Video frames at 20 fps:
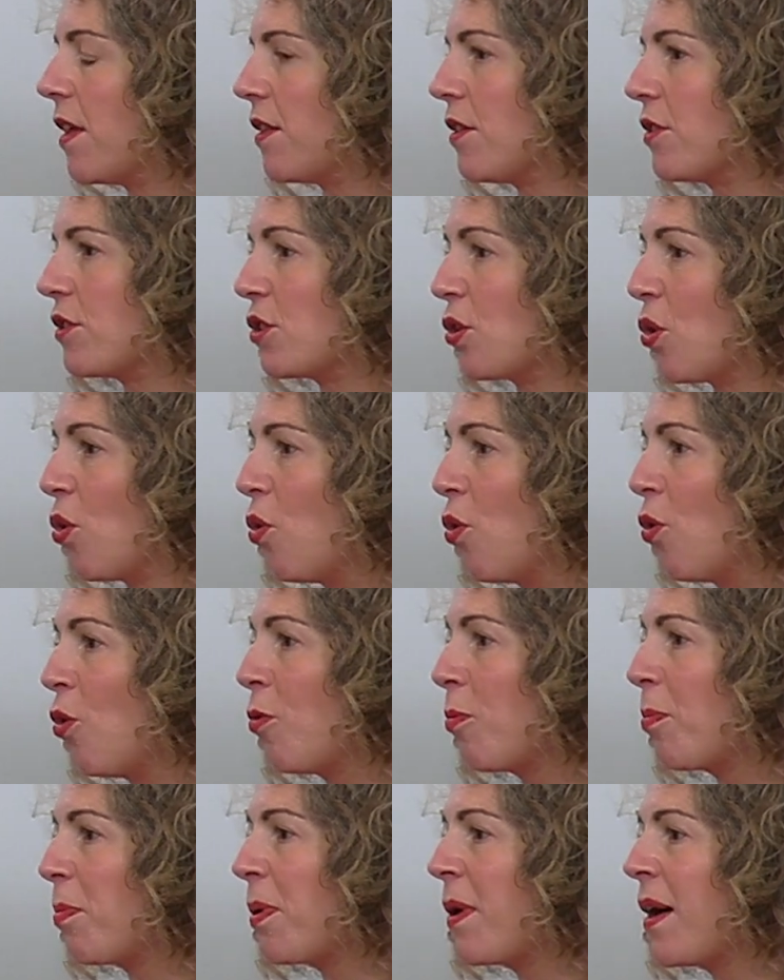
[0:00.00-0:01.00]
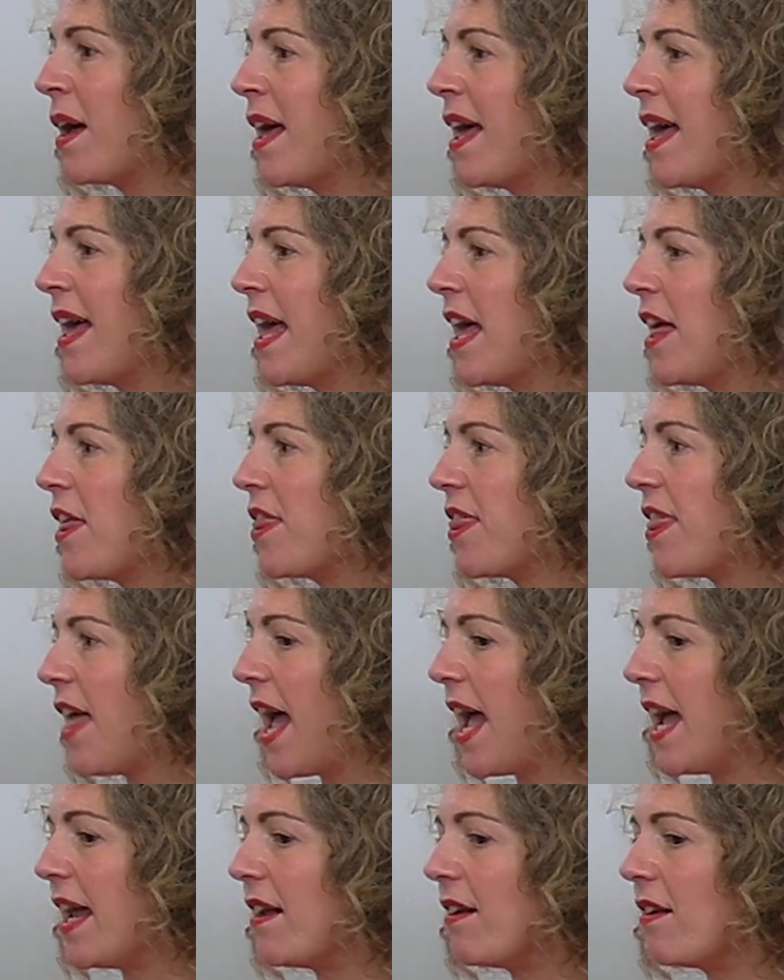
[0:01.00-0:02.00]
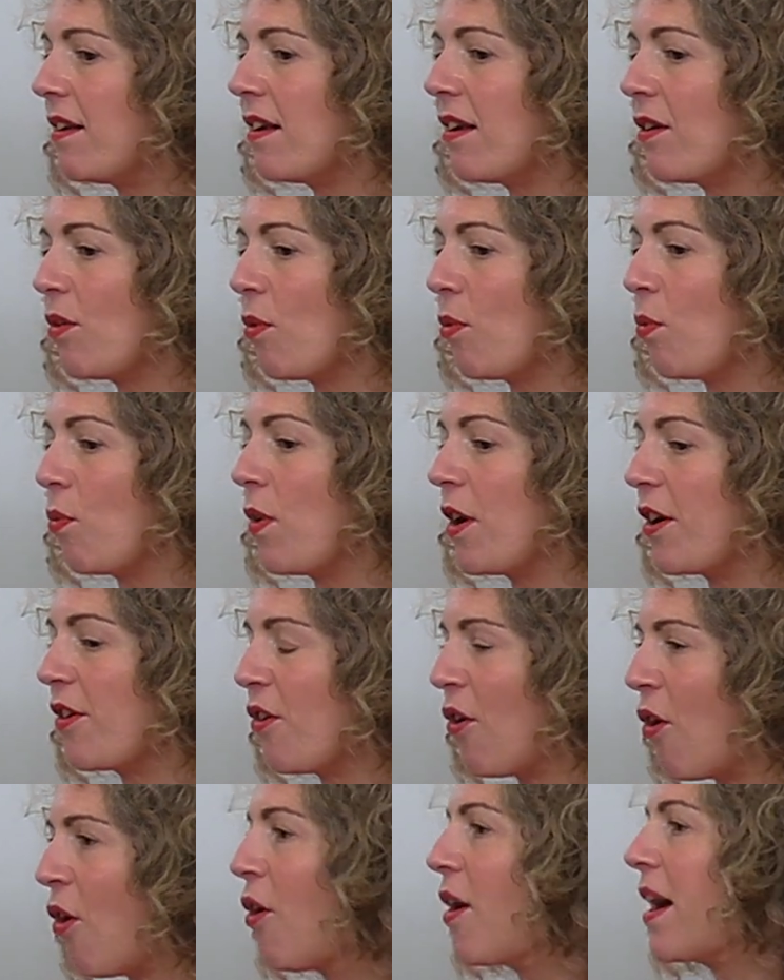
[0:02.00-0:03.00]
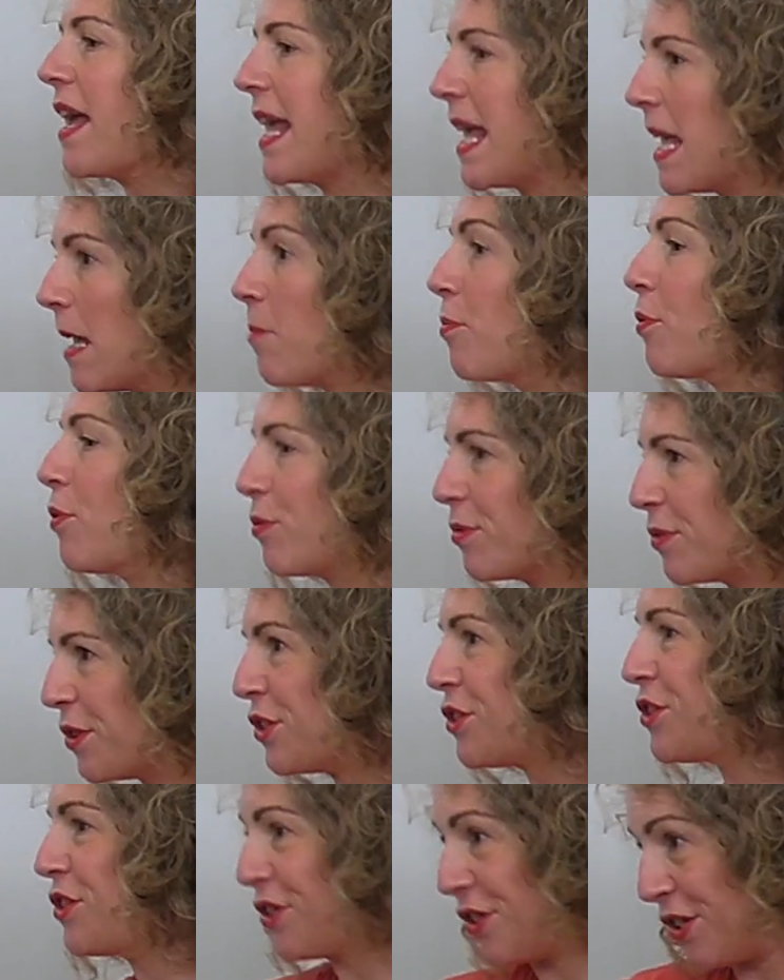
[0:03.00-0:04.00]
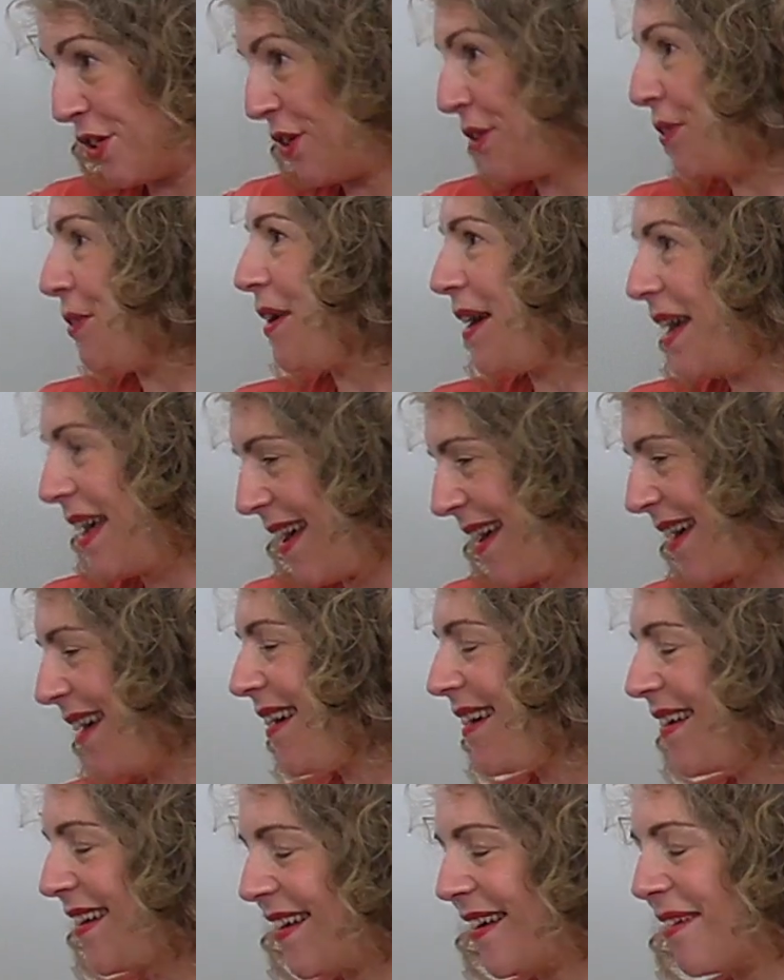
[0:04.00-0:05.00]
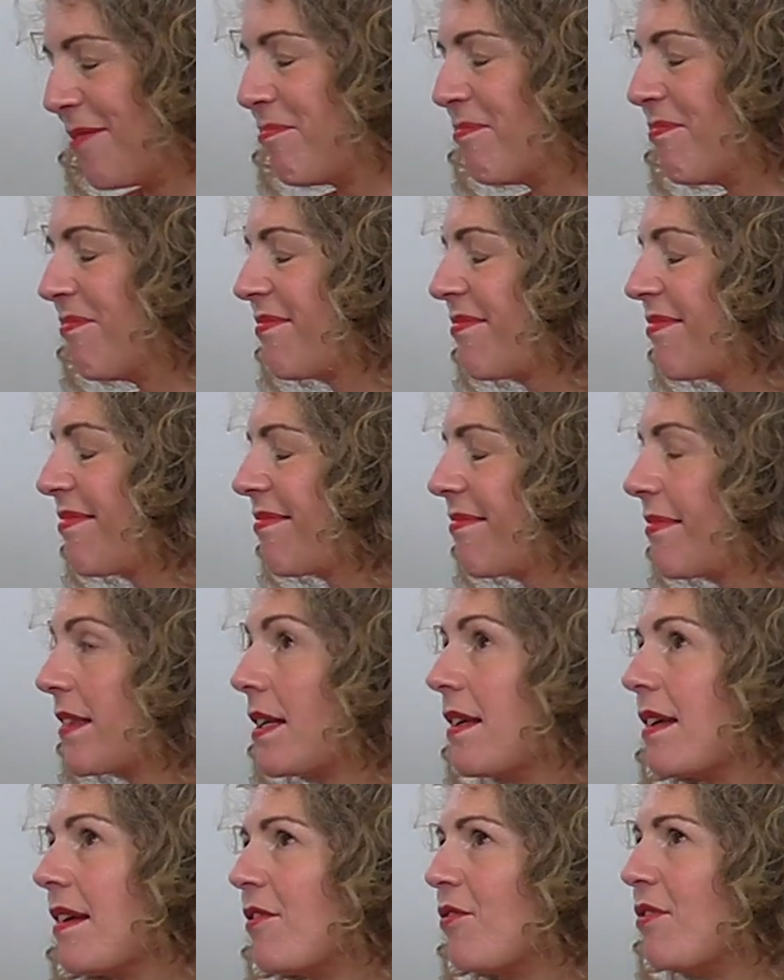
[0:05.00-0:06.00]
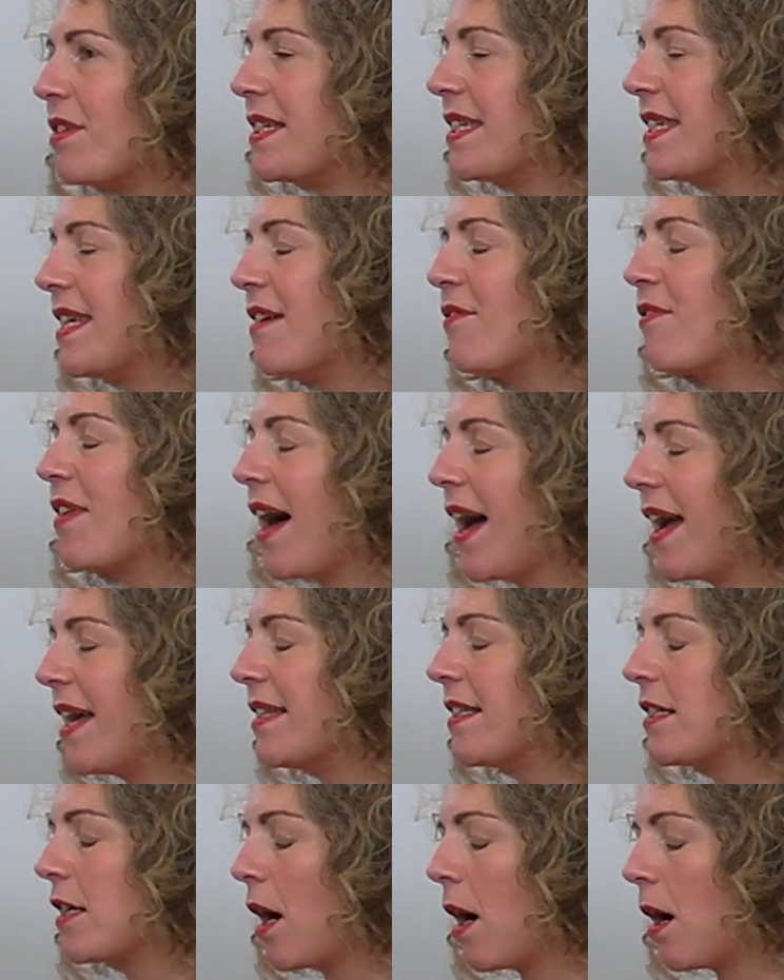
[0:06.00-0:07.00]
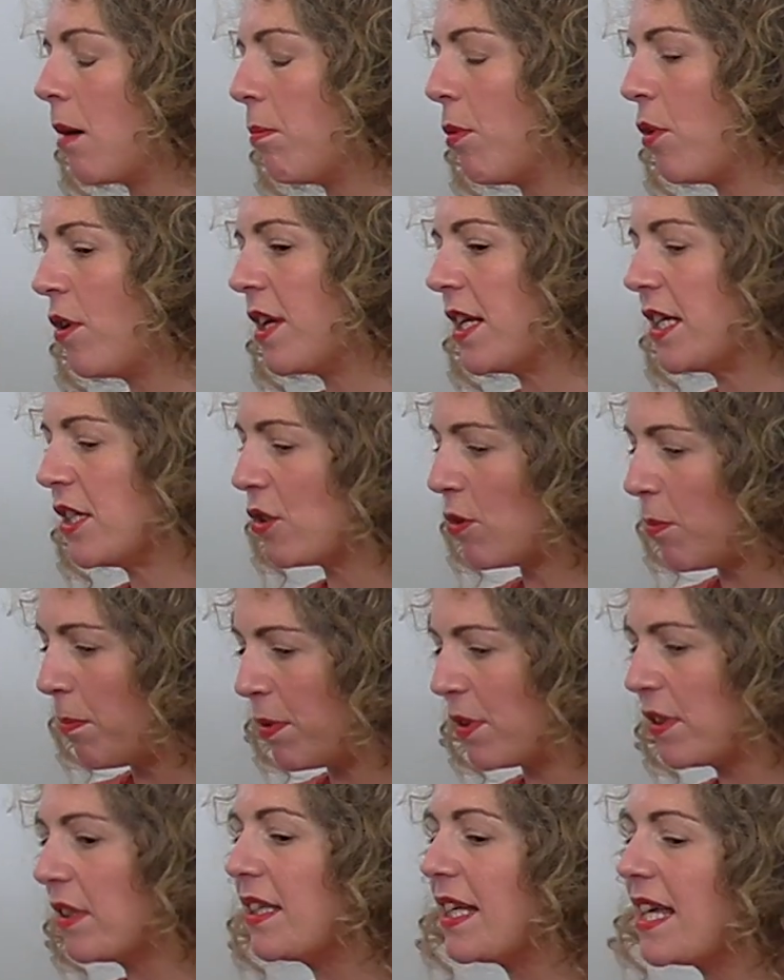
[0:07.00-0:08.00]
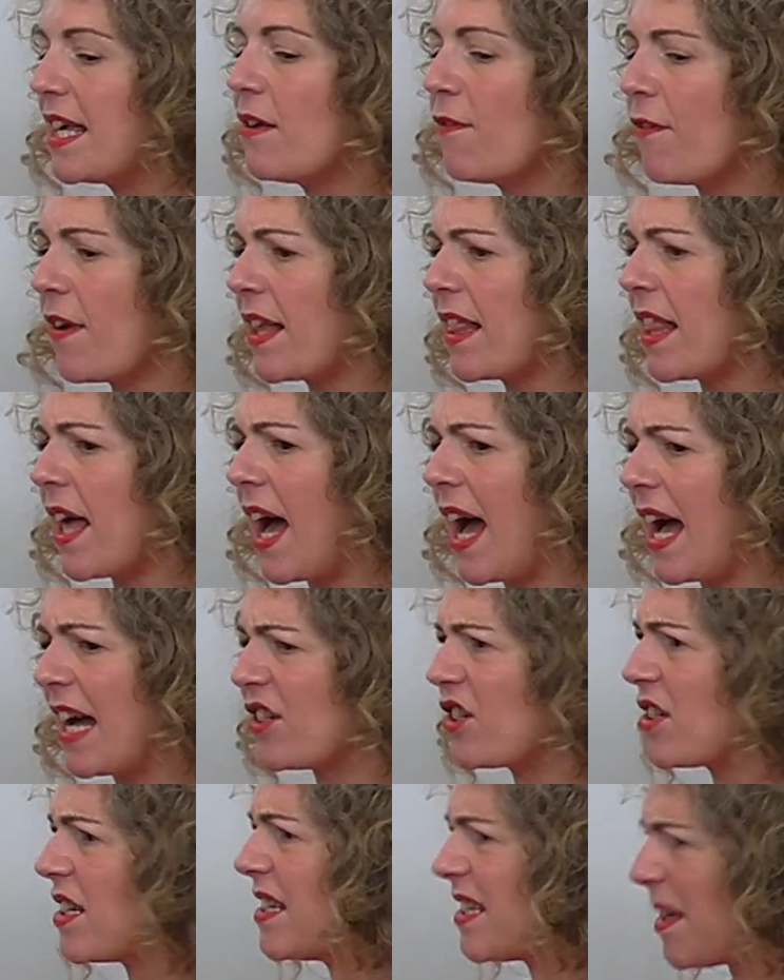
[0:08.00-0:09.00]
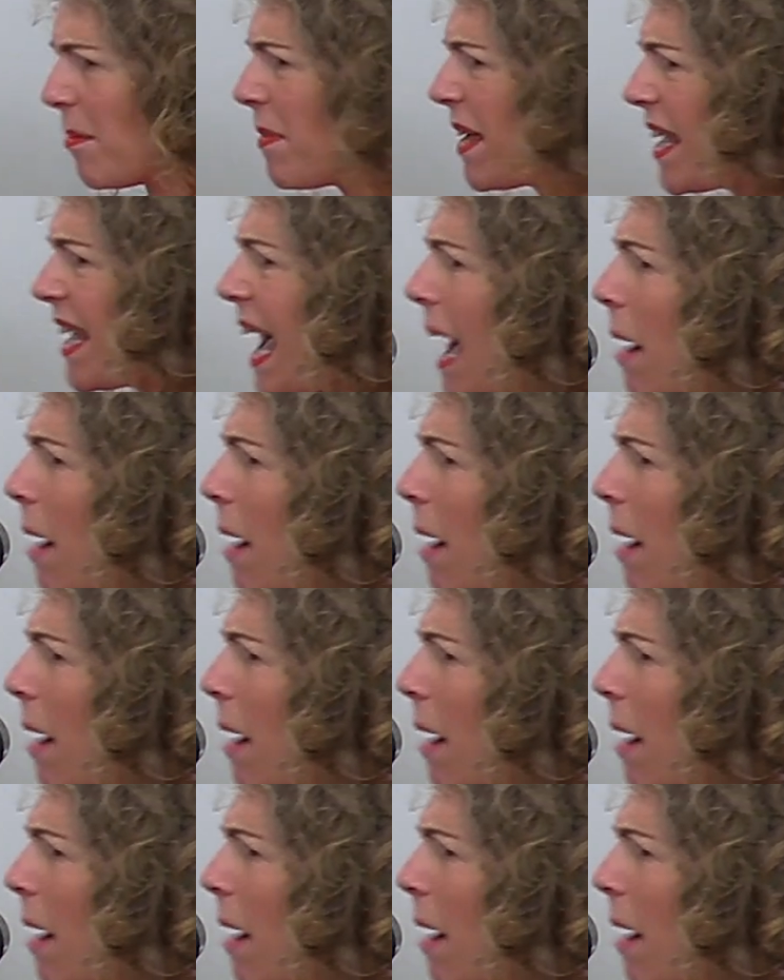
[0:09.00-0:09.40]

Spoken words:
that there's hope, then we're not able to receive that into our body. So believing that actually something